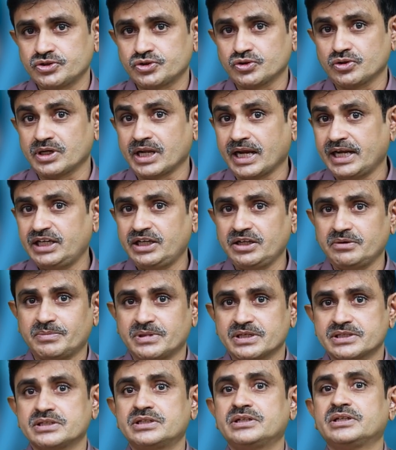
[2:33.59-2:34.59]
So
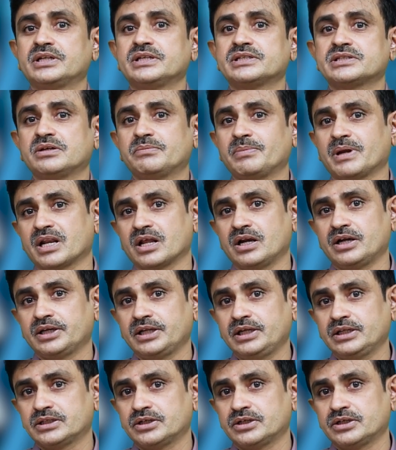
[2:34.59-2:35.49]
90% is the penalty,